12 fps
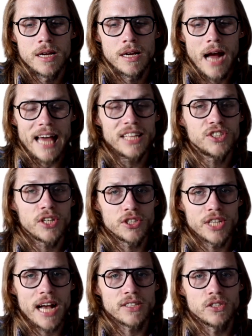I think Jaren
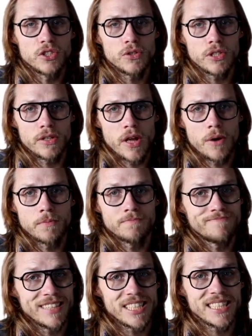Jackson Jr., though,
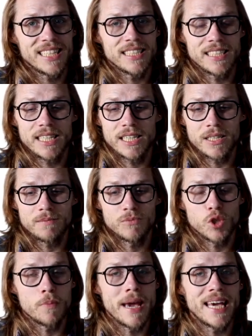this is his year
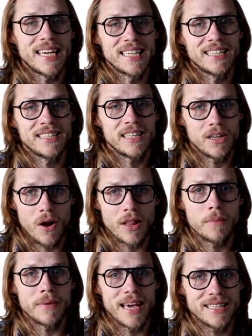to make an
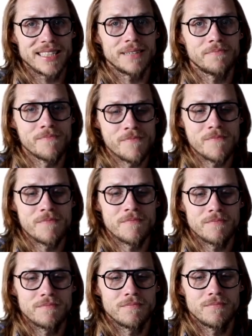All-NBA team.
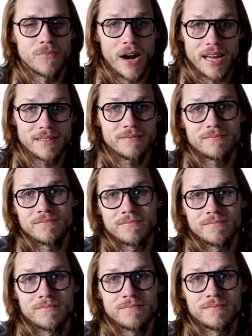Right?
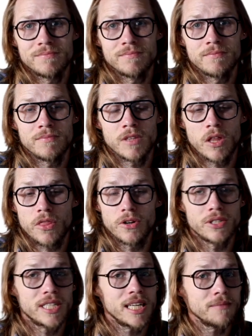
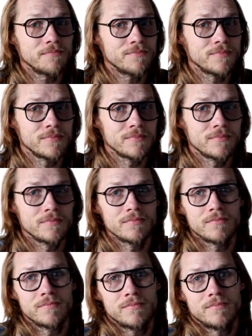Third team?
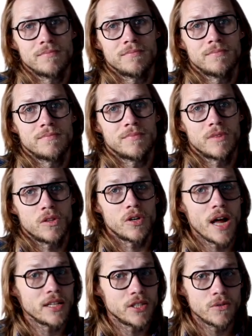They're
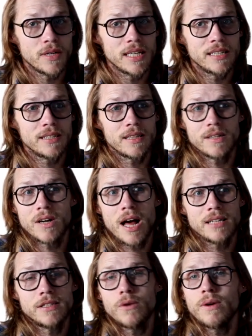not doing
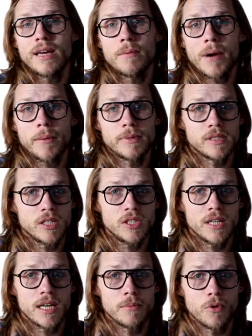it by
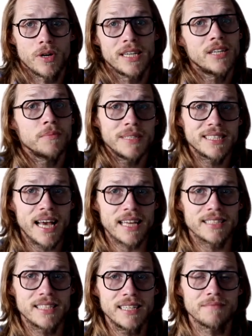position anymore. He could be
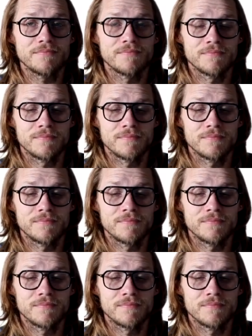second team,